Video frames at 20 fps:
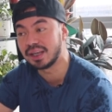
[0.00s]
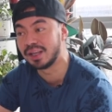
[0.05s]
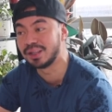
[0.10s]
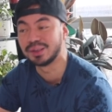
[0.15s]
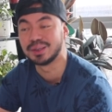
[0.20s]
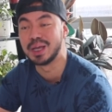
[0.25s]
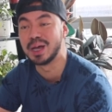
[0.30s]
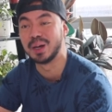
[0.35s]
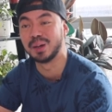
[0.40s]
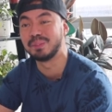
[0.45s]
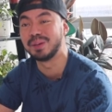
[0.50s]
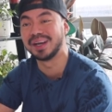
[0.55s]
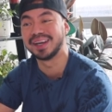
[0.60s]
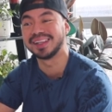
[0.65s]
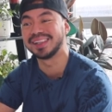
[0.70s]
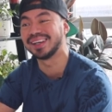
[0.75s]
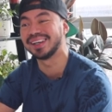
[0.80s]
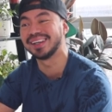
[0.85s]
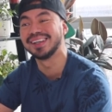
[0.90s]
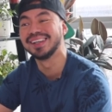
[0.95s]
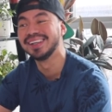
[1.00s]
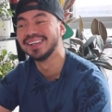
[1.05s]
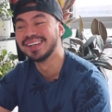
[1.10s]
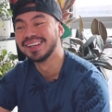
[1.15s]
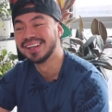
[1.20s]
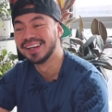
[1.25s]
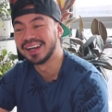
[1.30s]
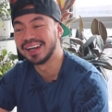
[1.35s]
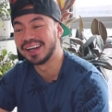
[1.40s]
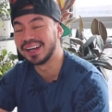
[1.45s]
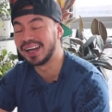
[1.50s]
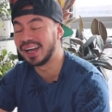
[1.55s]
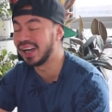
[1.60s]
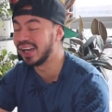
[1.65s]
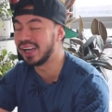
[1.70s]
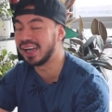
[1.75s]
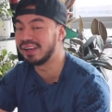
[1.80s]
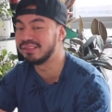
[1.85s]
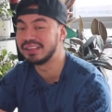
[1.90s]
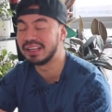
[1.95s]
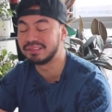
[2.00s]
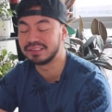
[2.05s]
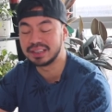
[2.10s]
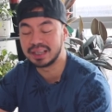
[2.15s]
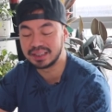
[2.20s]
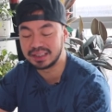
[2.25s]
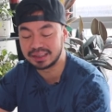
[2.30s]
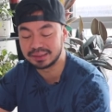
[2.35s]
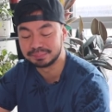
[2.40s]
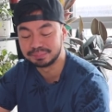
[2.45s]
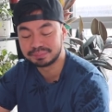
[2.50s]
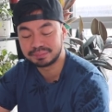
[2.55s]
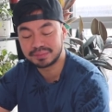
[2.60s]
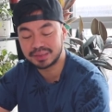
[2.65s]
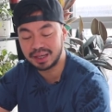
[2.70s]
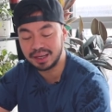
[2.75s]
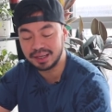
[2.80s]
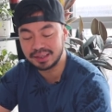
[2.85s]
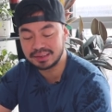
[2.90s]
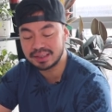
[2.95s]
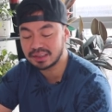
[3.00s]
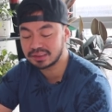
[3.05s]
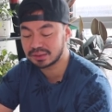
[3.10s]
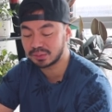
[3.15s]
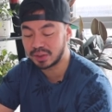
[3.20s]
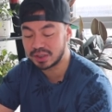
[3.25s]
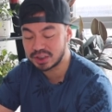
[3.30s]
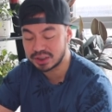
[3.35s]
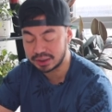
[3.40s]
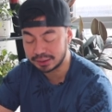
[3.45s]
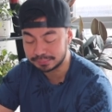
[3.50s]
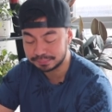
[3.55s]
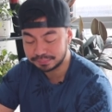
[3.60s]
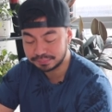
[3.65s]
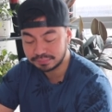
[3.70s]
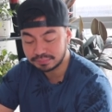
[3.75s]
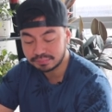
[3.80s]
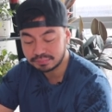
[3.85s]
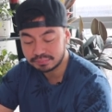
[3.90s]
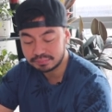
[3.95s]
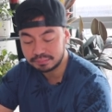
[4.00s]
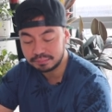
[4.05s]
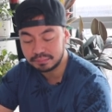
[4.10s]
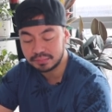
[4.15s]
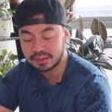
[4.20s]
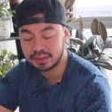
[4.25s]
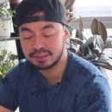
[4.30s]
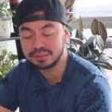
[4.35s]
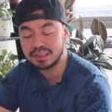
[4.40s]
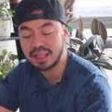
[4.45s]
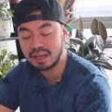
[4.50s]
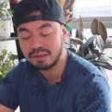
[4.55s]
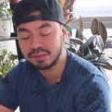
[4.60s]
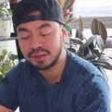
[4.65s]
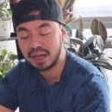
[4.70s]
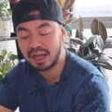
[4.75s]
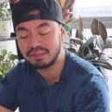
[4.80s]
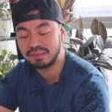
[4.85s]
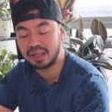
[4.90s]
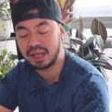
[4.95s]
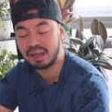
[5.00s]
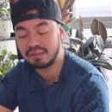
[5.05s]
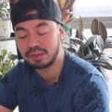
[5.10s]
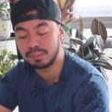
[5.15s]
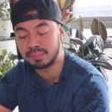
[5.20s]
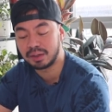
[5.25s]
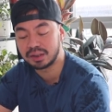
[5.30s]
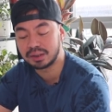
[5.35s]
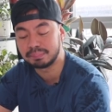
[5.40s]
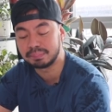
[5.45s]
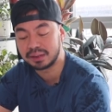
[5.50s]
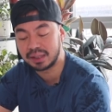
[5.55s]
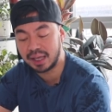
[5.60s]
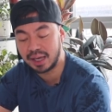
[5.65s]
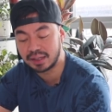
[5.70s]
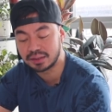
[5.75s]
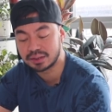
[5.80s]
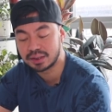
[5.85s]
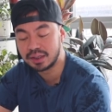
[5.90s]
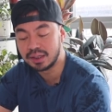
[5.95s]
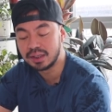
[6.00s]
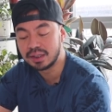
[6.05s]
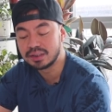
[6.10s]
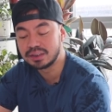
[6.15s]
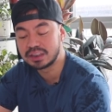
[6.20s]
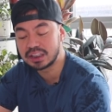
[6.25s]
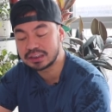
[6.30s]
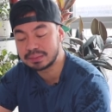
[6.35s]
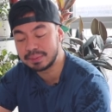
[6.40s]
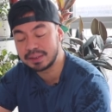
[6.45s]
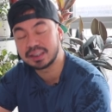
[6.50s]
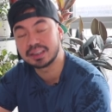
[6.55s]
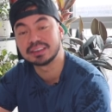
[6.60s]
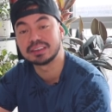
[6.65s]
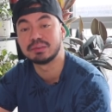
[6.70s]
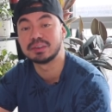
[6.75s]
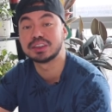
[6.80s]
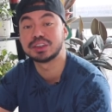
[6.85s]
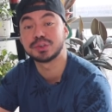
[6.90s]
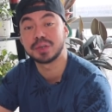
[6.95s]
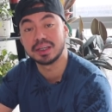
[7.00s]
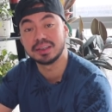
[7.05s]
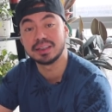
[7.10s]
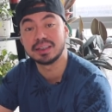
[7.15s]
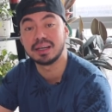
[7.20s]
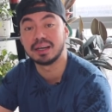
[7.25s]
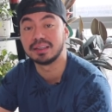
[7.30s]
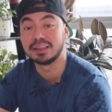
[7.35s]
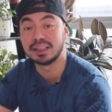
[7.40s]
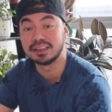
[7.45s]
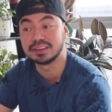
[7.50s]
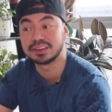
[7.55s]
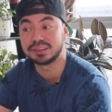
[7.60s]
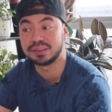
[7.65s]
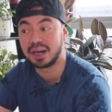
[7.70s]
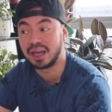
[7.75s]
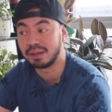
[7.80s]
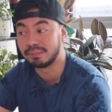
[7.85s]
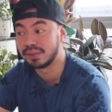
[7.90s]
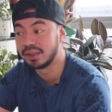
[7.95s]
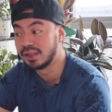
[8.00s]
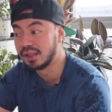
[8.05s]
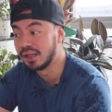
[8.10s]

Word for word: I don't know, but uh, uh, I, have never done it. Uh, next question. Never have I ever bought a plant just because it was trending on Instagram.